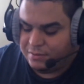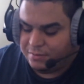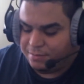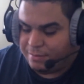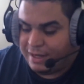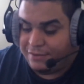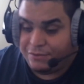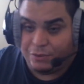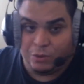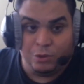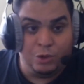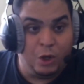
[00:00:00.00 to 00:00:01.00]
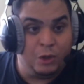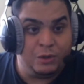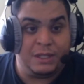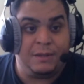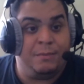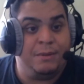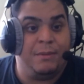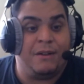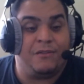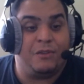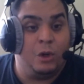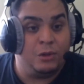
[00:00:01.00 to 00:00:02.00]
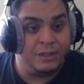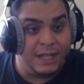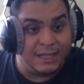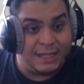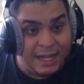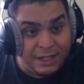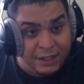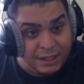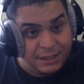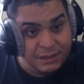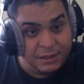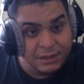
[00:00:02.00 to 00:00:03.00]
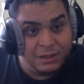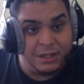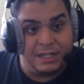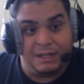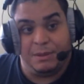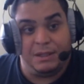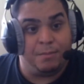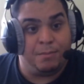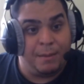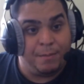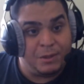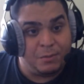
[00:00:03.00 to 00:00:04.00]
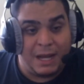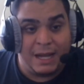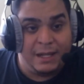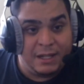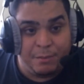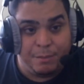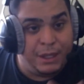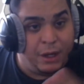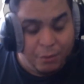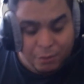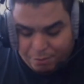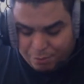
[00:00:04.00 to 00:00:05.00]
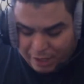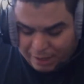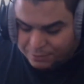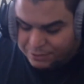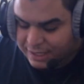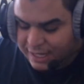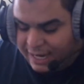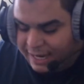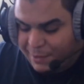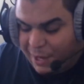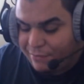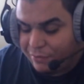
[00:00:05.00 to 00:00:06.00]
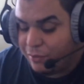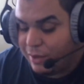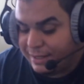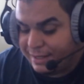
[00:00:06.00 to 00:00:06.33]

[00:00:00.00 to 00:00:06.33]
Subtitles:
who knows, it could be my flow is not that good, it could be the pump is bad, it could be 100 problems that I'm having right